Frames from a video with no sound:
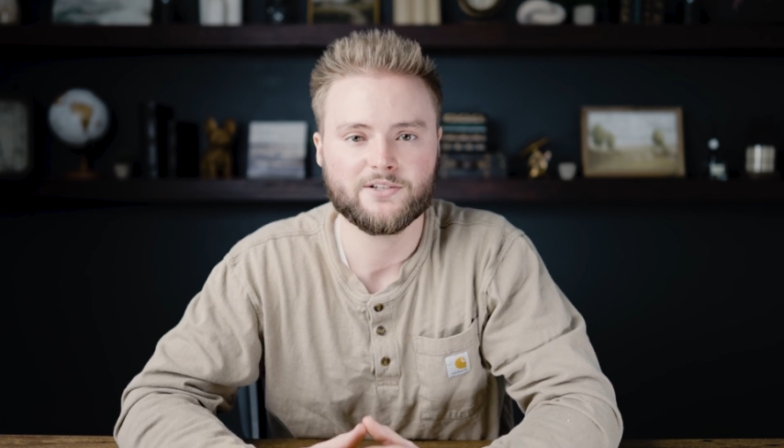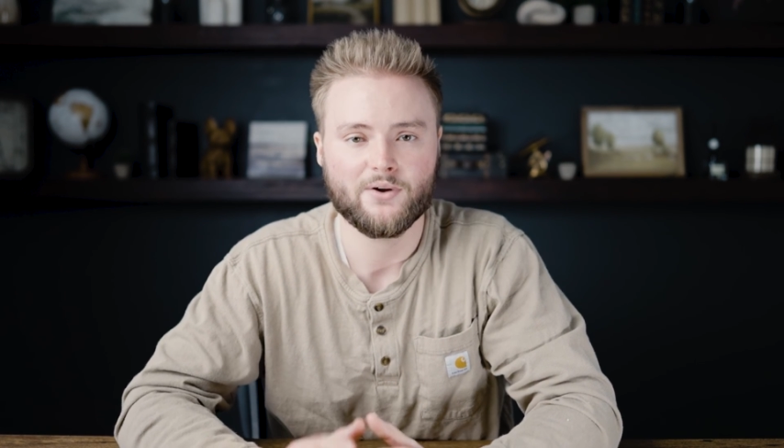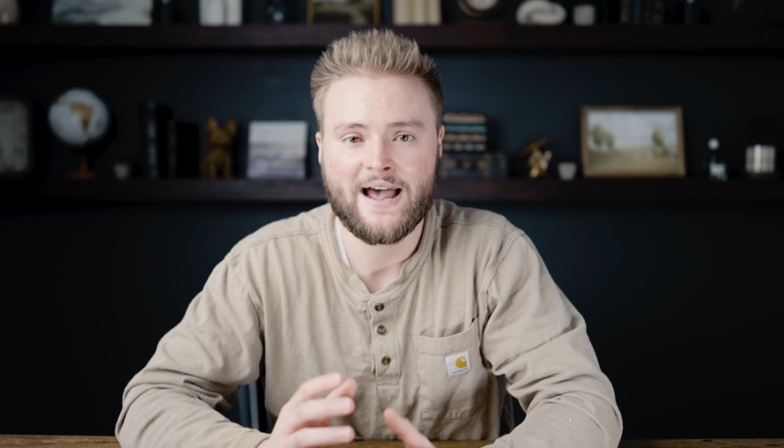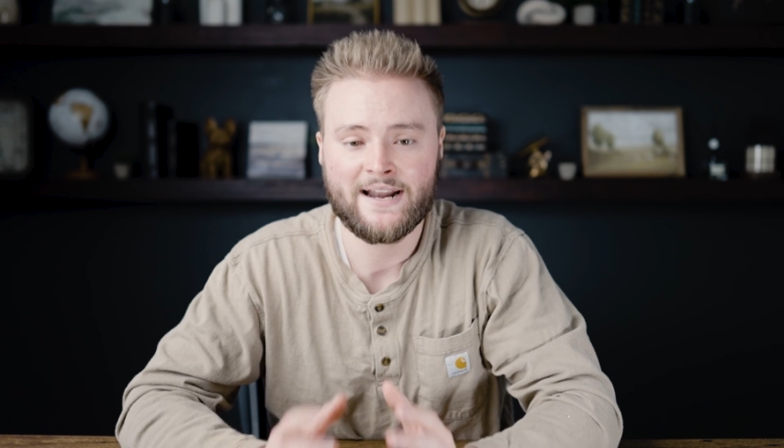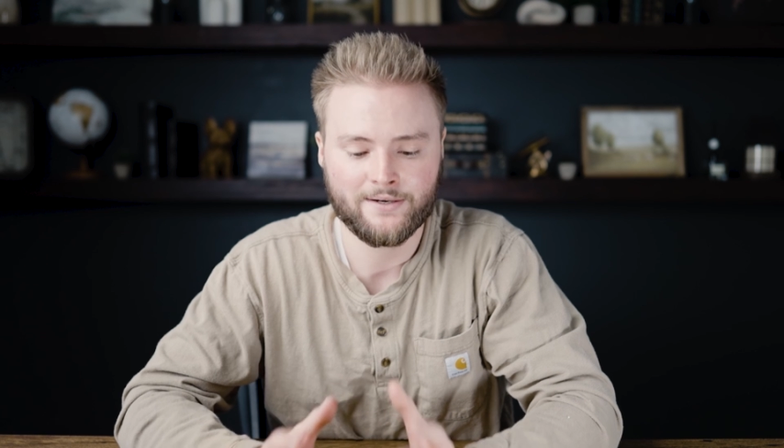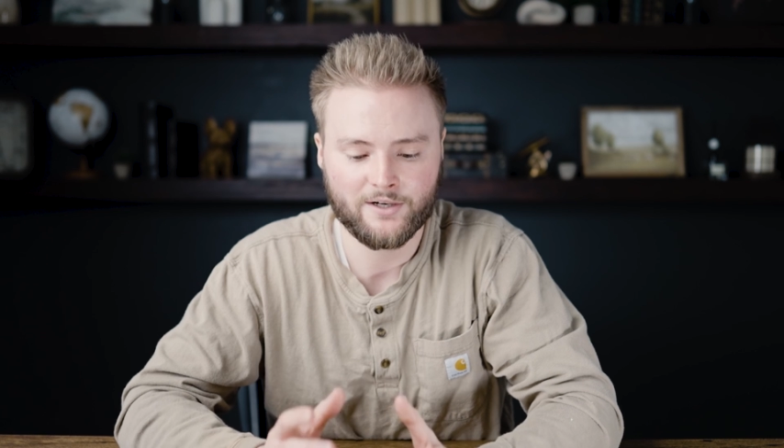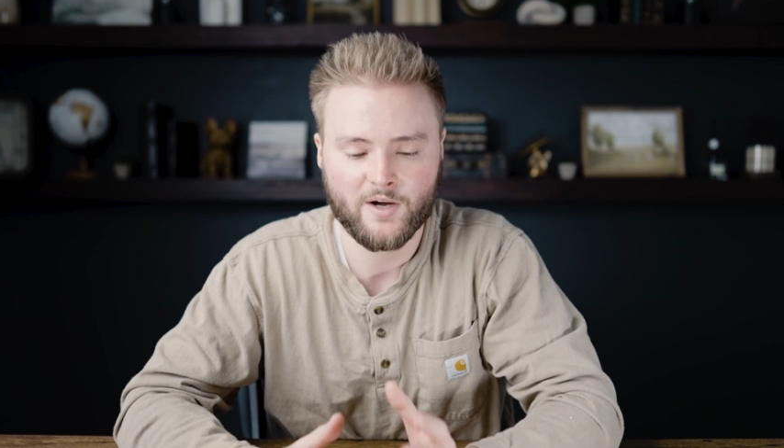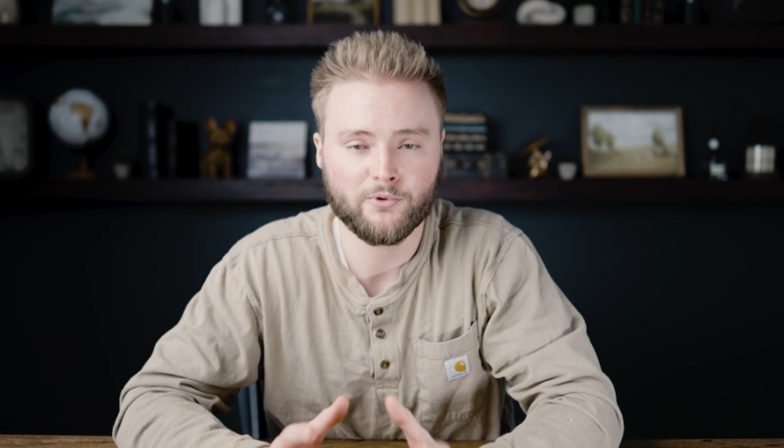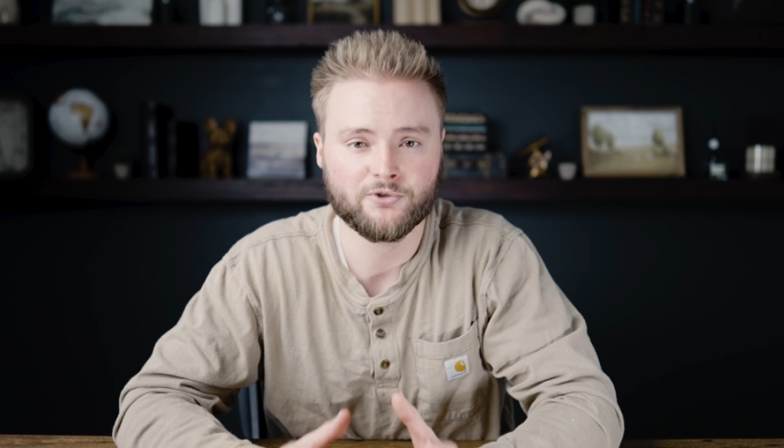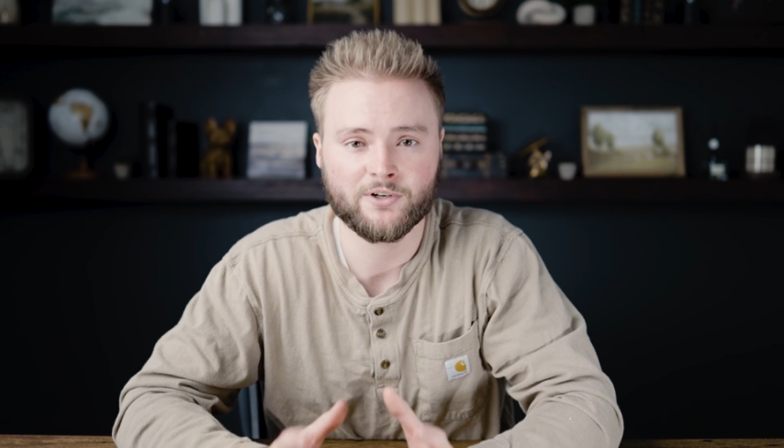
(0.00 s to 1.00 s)
So add in a
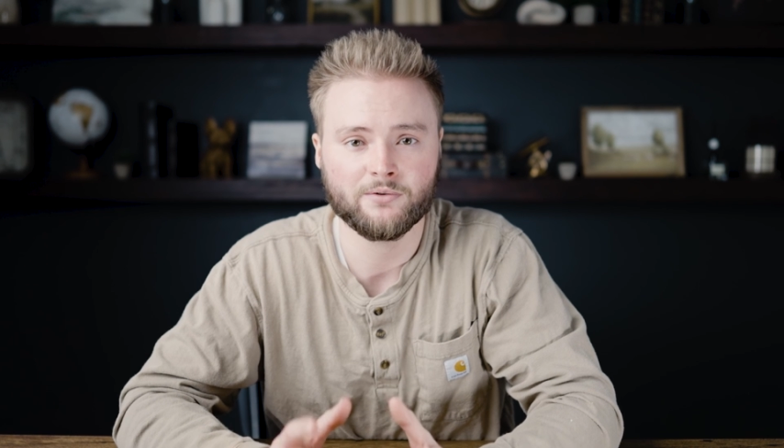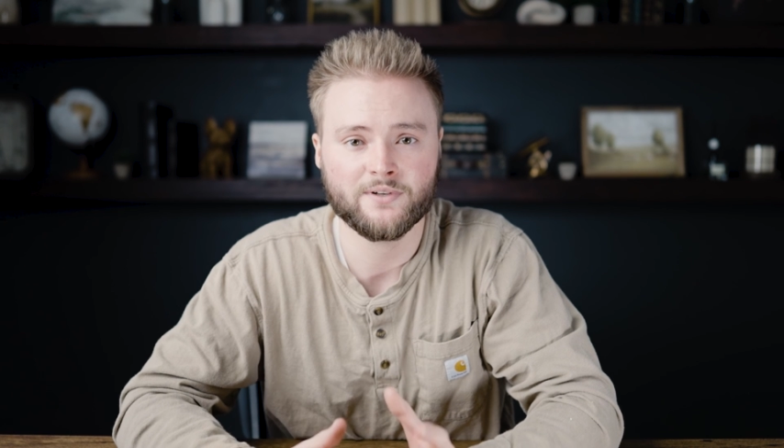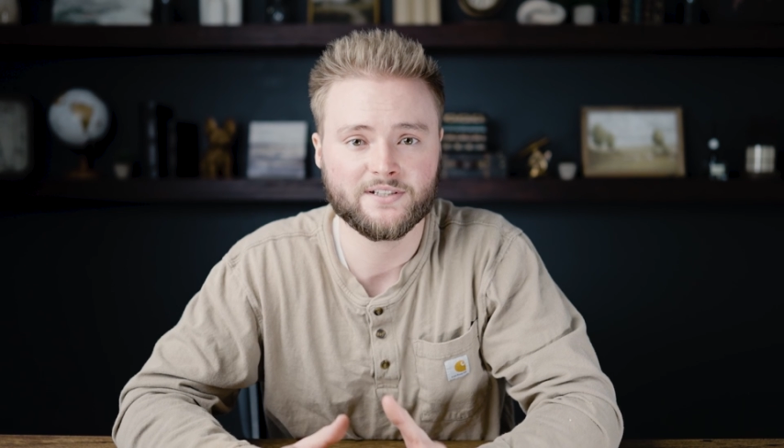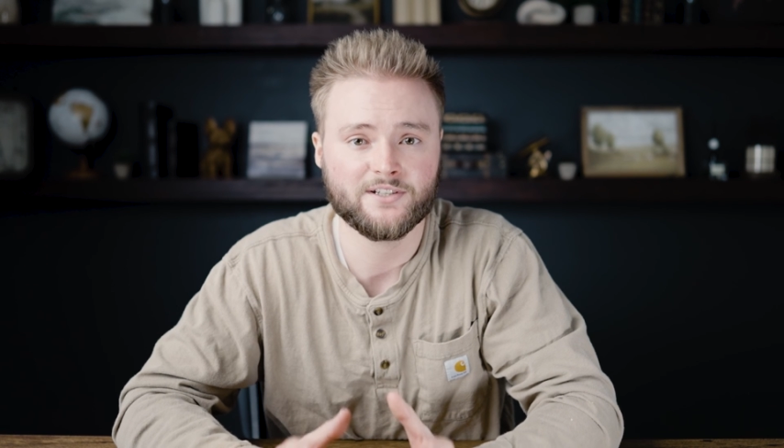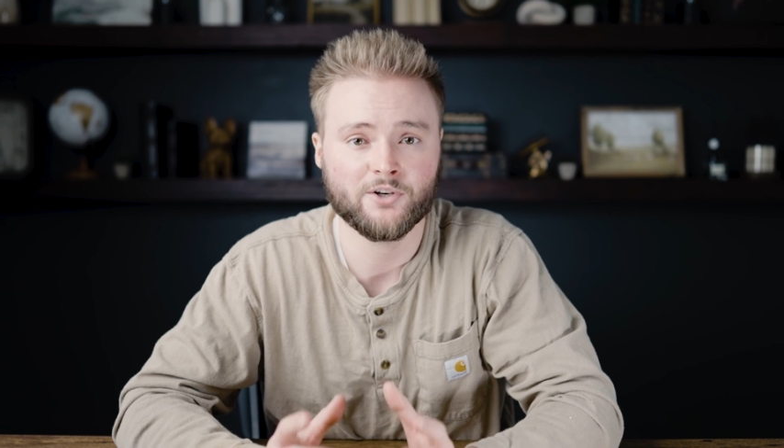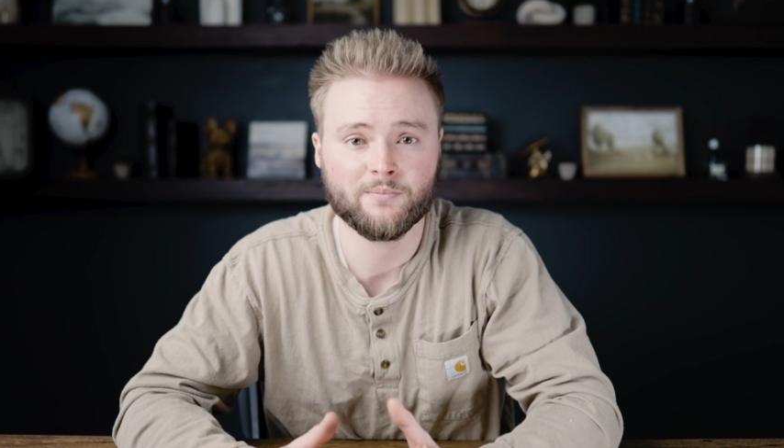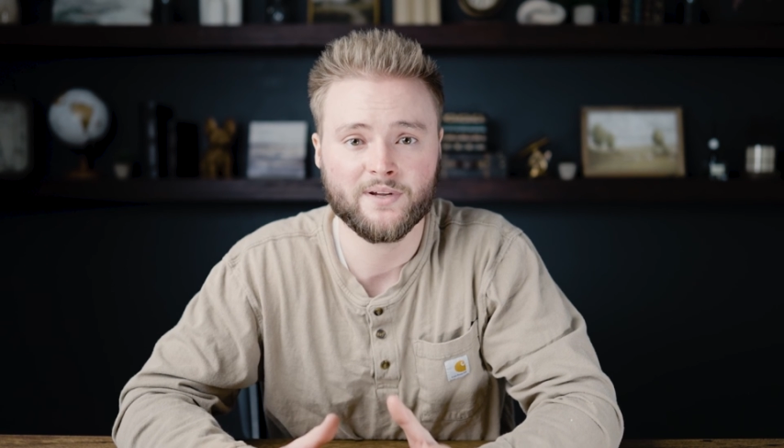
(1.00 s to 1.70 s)
couple trigger links to your